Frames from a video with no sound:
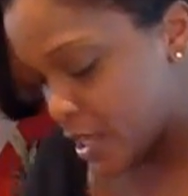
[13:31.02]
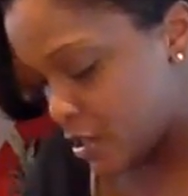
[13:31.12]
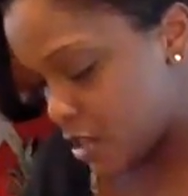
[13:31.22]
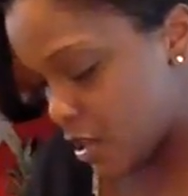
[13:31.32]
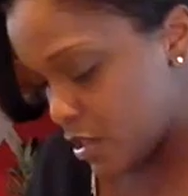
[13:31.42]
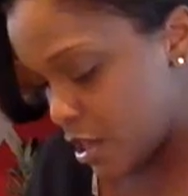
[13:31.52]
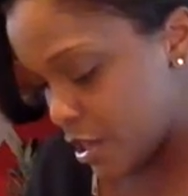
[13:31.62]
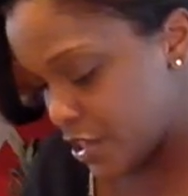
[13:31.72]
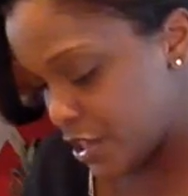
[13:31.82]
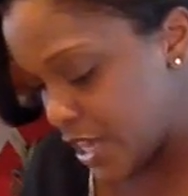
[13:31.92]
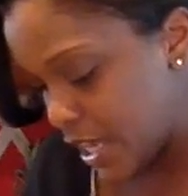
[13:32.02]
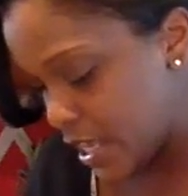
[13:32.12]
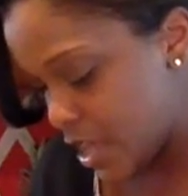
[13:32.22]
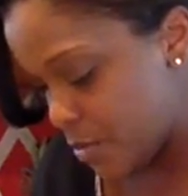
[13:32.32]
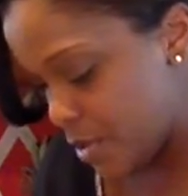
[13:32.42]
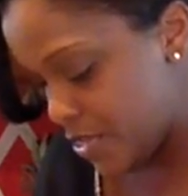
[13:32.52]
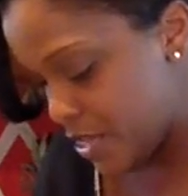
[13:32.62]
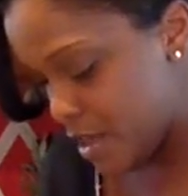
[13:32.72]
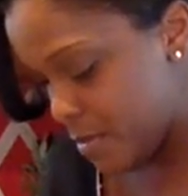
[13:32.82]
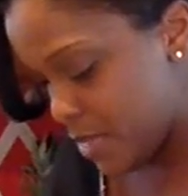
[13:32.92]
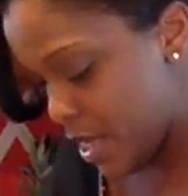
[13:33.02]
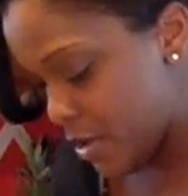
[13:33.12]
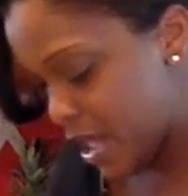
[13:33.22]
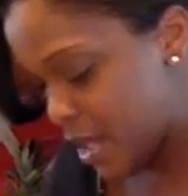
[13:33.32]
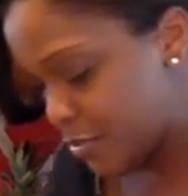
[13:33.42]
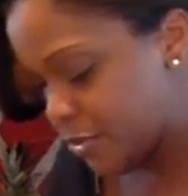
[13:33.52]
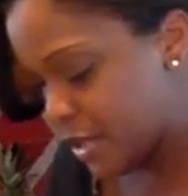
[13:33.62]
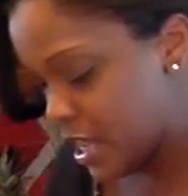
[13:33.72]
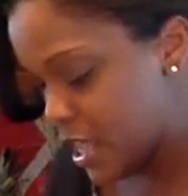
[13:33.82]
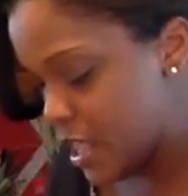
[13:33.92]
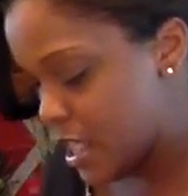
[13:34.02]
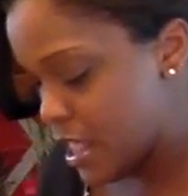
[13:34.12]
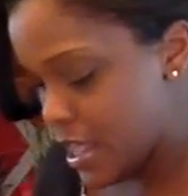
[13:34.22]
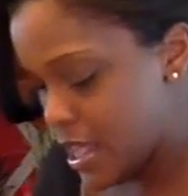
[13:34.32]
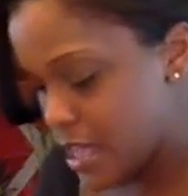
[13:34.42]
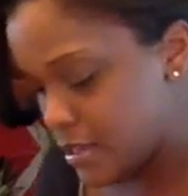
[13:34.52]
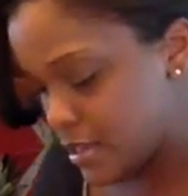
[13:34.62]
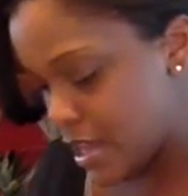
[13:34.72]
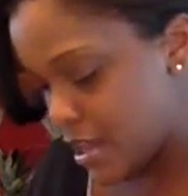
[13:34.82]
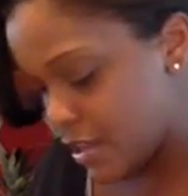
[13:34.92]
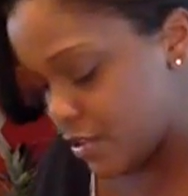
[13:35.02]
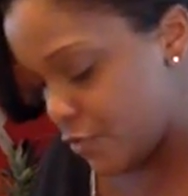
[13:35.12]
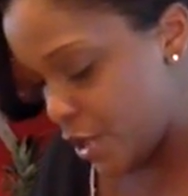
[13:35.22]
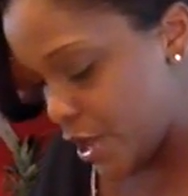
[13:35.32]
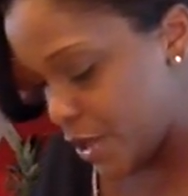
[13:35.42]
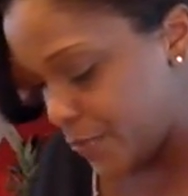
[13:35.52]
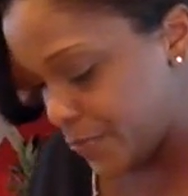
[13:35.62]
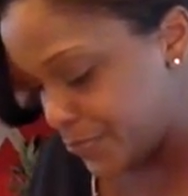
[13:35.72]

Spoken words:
So as long as you're delicate with them, they'll cut pretty and stay nice for you.